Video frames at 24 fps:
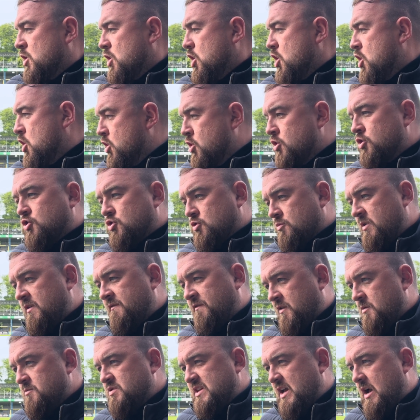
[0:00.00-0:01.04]
earn something
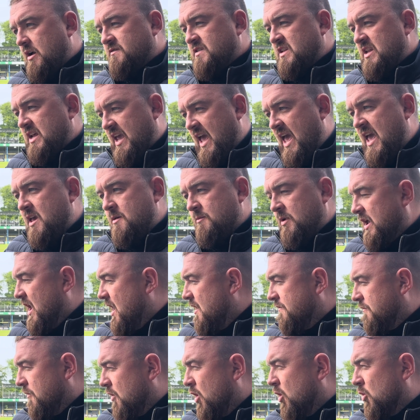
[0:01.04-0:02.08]
for themselves in the game and get a
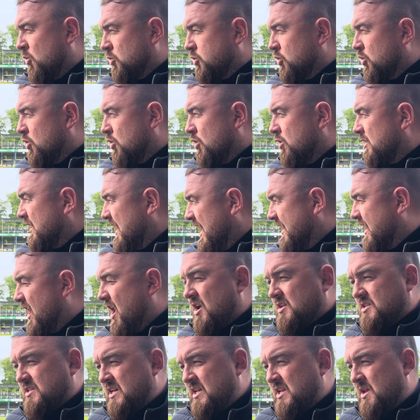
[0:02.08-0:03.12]
foothold, or like
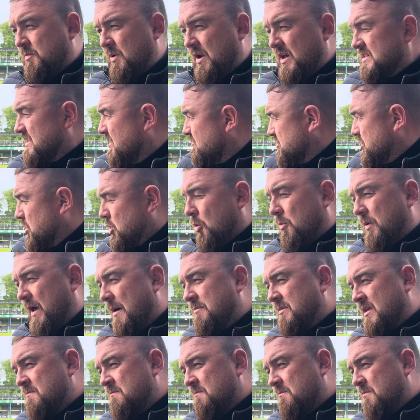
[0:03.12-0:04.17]
our senior players. That was the club
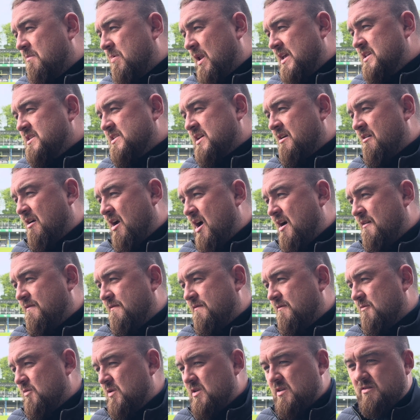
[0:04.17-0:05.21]
captain playing centre half
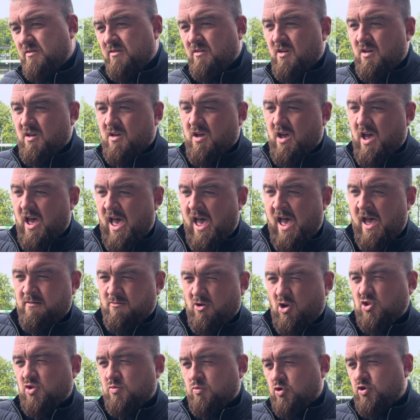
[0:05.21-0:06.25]
with
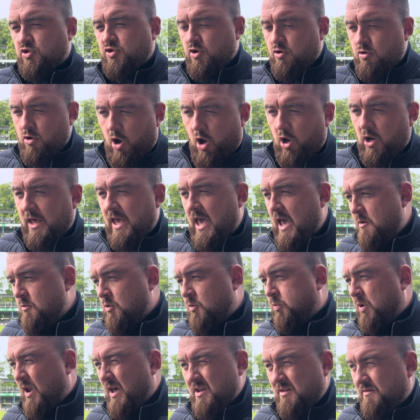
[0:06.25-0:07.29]
not so much to Ollie Haywood,
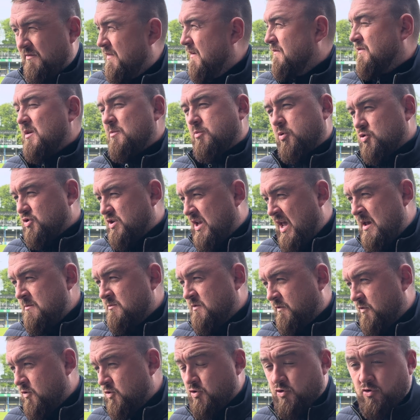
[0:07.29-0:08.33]
played 50 plus games
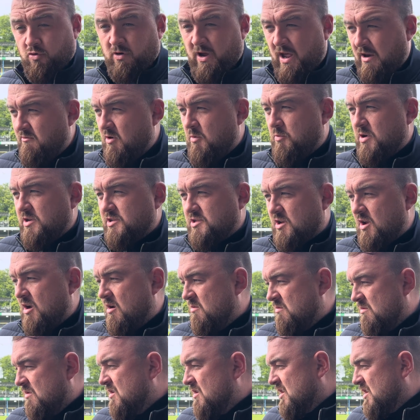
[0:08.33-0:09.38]
for us, young Henry Briscoe,
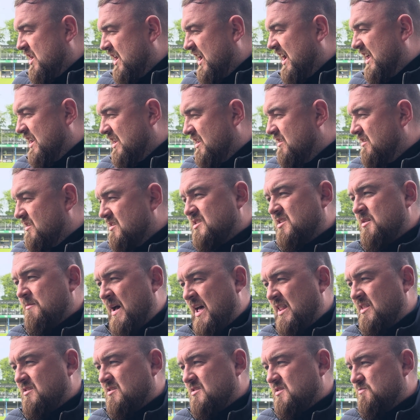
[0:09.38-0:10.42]
and there's
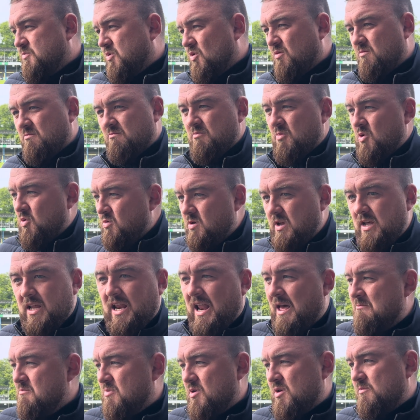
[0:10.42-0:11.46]
demands, but Mooney,
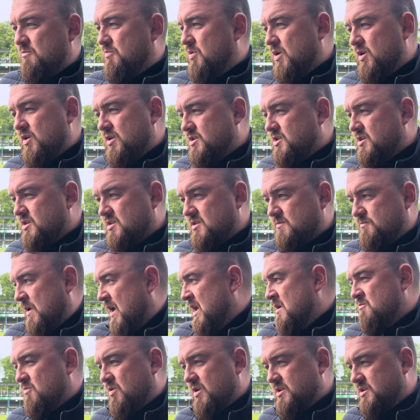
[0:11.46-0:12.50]
Lambert, Burgess,
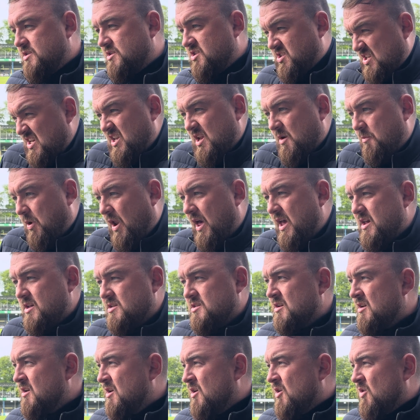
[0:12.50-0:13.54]
Bainbridge, senior players,
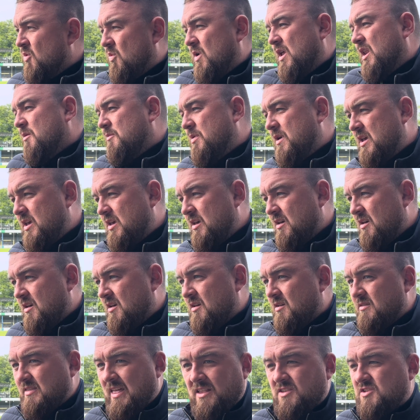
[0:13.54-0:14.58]
Willoughby,
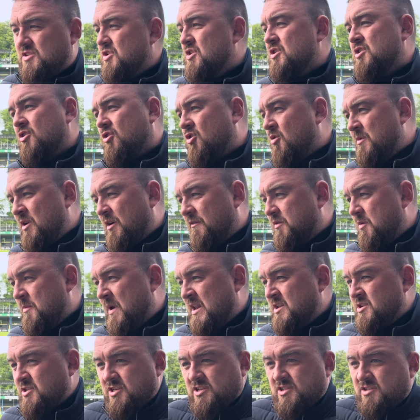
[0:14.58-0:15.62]
Dan Turner coming off the
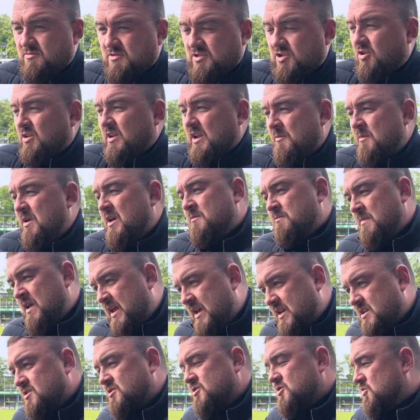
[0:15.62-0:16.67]
bench because he was on limited
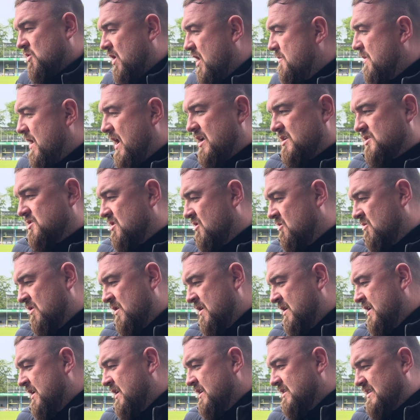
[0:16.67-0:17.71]
minutes on his way back, so
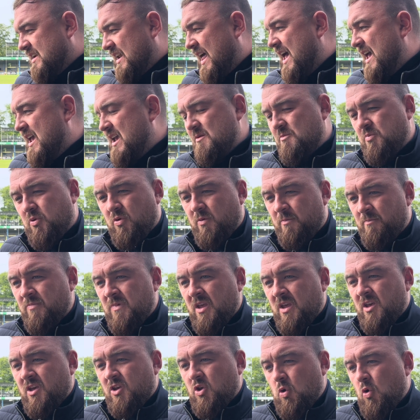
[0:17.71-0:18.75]
delighted. But
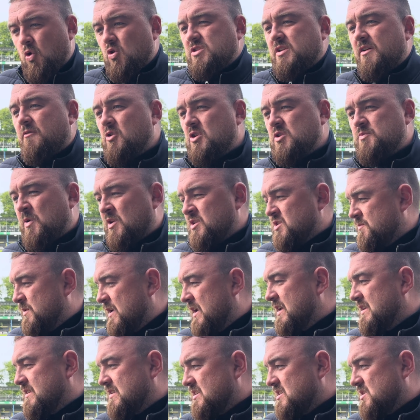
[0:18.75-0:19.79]
you also have a
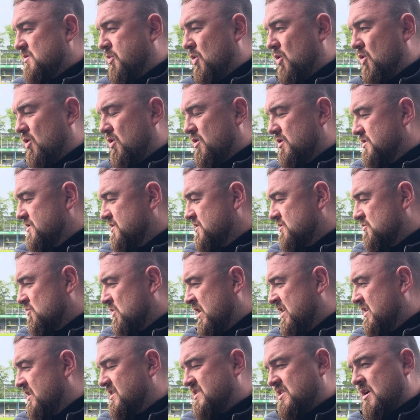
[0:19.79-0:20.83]
responsibility to the supporters.
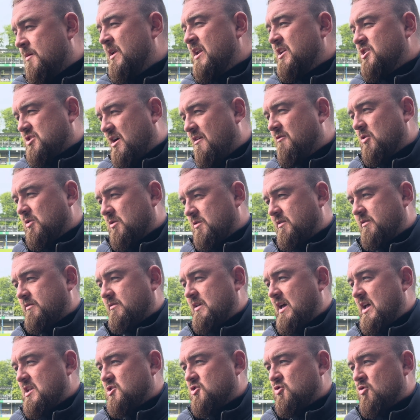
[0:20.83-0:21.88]
When so many travelled,
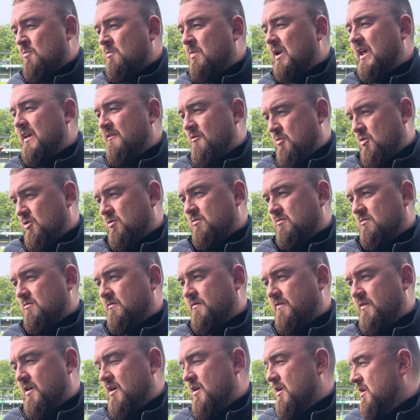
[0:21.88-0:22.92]
that's unbelievable.
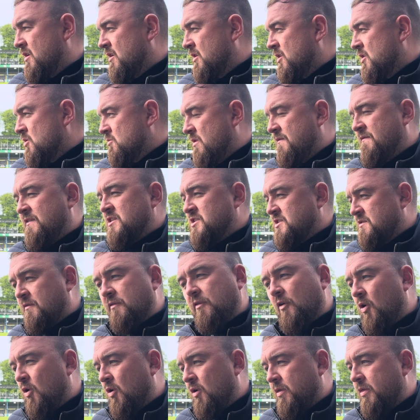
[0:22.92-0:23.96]
We're finishing
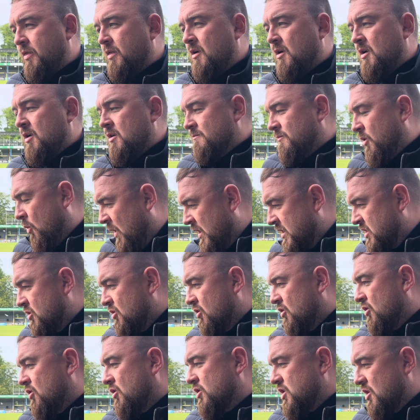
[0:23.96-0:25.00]
fourth, but when
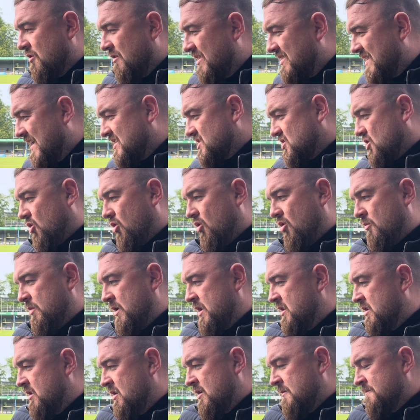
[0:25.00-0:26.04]
you're at this club,
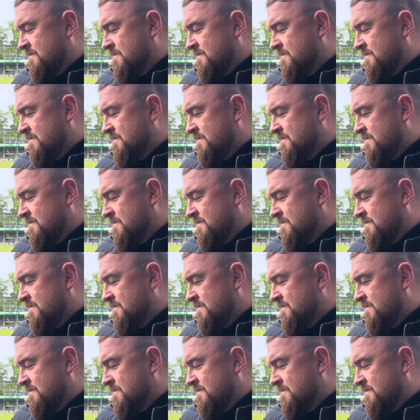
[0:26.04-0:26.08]
and